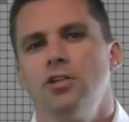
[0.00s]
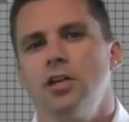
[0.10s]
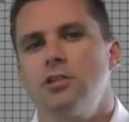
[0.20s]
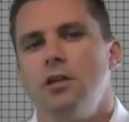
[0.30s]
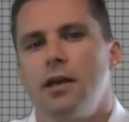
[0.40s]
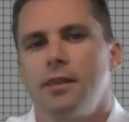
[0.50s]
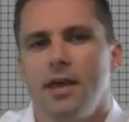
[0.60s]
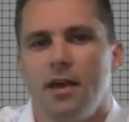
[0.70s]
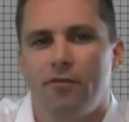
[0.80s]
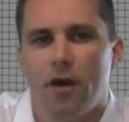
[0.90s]
Just like
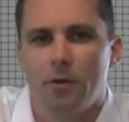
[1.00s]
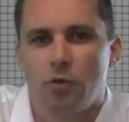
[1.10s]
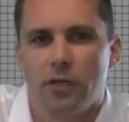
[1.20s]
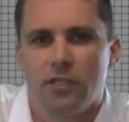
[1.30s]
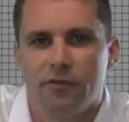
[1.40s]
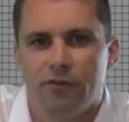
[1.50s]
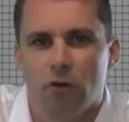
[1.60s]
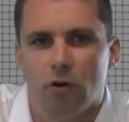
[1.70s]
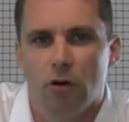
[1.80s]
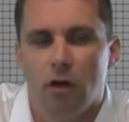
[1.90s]
the AirFiber
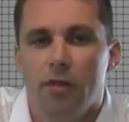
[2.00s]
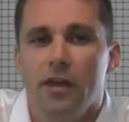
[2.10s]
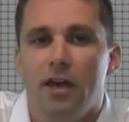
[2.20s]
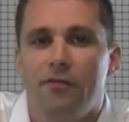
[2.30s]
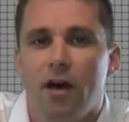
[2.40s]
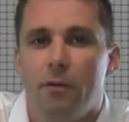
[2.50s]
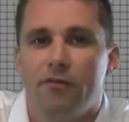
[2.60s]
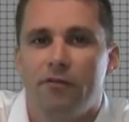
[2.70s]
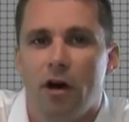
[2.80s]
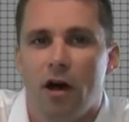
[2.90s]
twenty-four, the
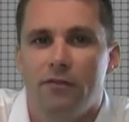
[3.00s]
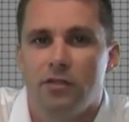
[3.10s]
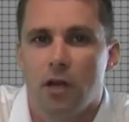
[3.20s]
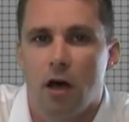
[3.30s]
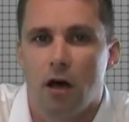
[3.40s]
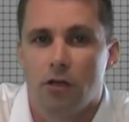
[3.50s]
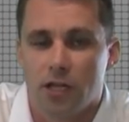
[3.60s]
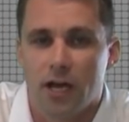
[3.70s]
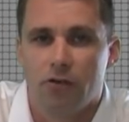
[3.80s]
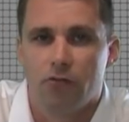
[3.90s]
AirFiber five is
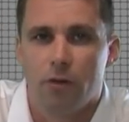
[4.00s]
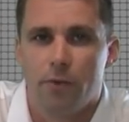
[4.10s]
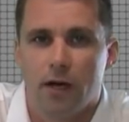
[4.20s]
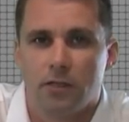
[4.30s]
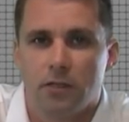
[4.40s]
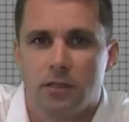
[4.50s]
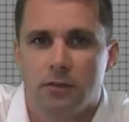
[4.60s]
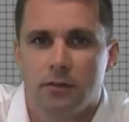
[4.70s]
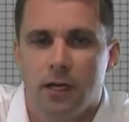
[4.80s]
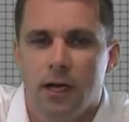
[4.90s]
large and robust.
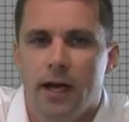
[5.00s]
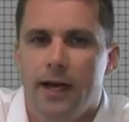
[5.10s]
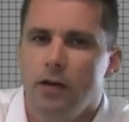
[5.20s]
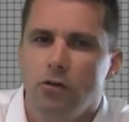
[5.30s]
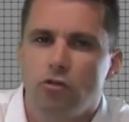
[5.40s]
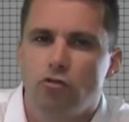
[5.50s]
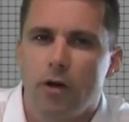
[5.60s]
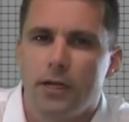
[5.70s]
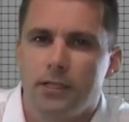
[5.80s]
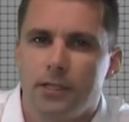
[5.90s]
It looks
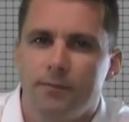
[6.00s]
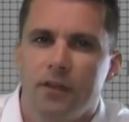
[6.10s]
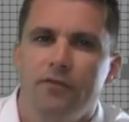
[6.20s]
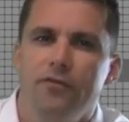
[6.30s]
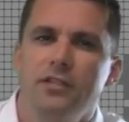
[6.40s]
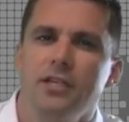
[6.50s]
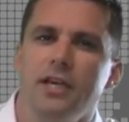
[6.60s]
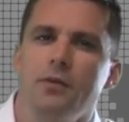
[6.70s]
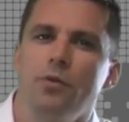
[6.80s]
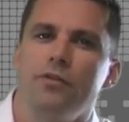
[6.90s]
great,
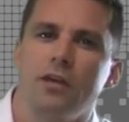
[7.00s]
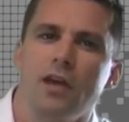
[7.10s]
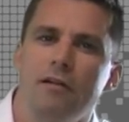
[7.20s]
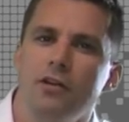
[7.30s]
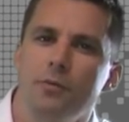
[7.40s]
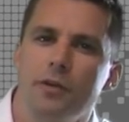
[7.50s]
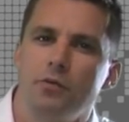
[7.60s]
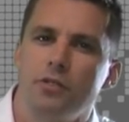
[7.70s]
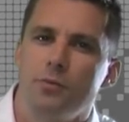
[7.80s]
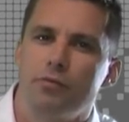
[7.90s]
fitting in with the current
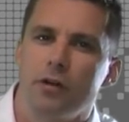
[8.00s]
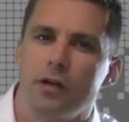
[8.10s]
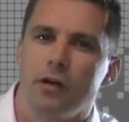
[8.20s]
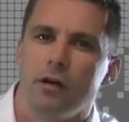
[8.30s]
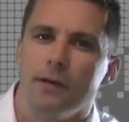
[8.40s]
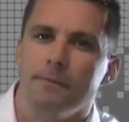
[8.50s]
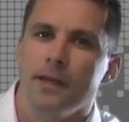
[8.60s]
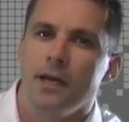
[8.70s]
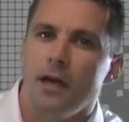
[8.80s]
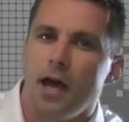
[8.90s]
Ubiquiti product line,
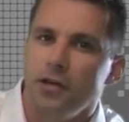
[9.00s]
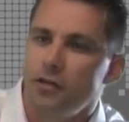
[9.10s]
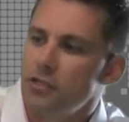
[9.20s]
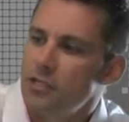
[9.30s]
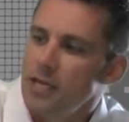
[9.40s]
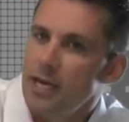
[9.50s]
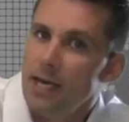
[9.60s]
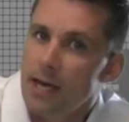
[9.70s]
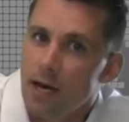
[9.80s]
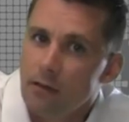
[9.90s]
and you can see
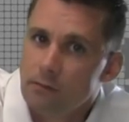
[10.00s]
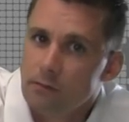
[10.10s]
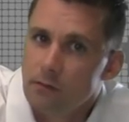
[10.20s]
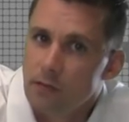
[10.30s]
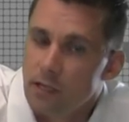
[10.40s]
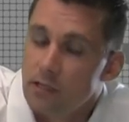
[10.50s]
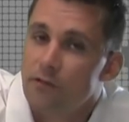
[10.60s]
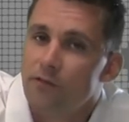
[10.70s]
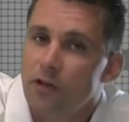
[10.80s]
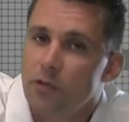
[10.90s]
here that
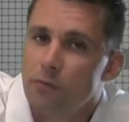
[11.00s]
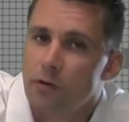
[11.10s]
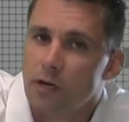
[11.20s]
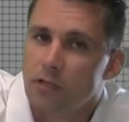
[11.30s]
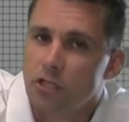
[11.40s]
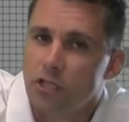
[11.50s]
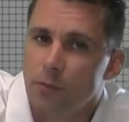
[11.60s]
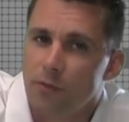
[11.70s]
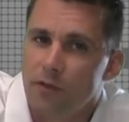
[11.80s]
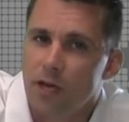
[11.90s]
it's the first product to
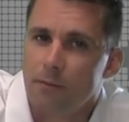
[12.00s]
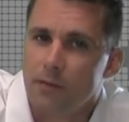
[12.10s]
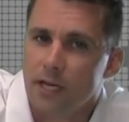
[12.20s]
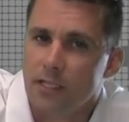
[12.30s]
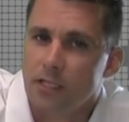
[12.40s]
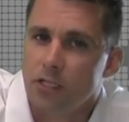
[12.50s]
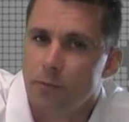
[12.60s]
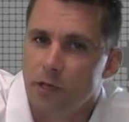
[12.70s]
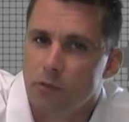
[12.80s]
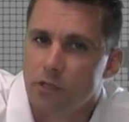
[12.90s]
ship with the updated
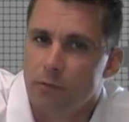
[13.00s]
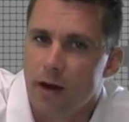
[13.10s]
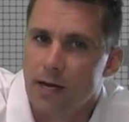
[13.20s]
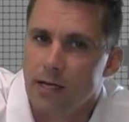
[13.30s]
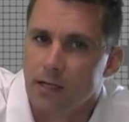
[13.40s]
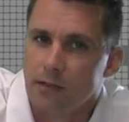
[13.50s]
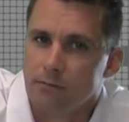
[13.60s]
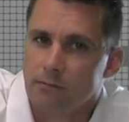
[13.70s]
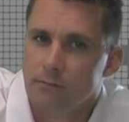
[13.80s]
Ubiquiti branding.